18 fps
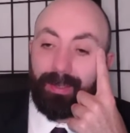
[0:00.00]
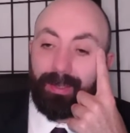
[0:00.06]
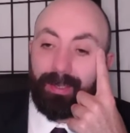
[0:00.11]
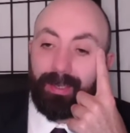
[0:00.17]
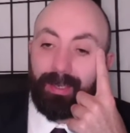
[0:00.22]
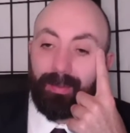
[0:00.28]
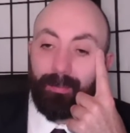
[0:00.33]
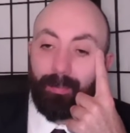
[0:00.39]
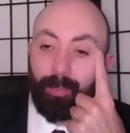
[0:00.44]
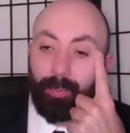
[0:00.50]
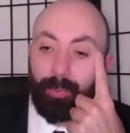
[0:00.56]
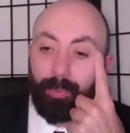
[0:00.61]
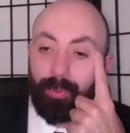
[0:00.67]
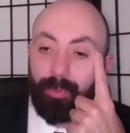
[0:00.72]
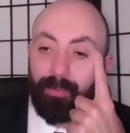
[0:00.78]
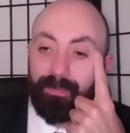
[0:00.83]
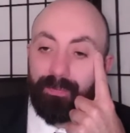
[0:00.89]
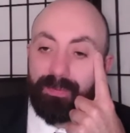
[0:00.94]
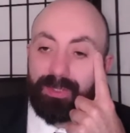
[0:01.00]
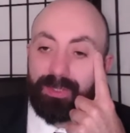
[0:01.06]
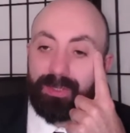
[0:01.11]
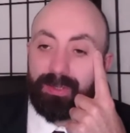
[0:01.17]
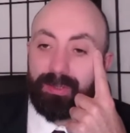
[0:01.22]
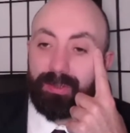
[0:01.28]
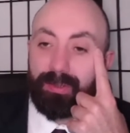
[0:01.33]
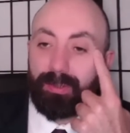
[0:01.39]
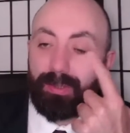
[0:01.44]
improves
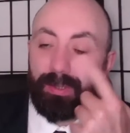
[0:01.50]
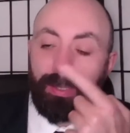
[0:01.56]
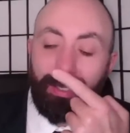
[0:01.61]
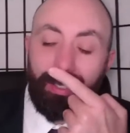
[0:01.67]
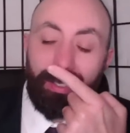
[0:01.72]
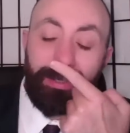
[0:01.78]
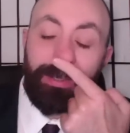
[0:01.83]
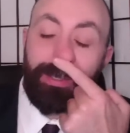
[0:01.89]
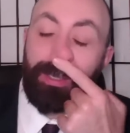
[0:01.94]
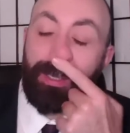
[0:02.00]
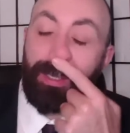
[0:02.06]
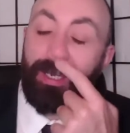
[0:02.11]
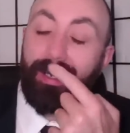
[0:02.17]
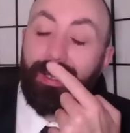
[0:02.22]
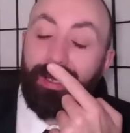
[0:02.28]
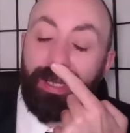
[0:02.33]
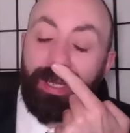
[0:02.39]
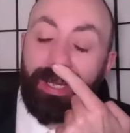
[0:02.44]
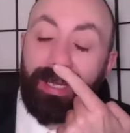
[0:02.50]
under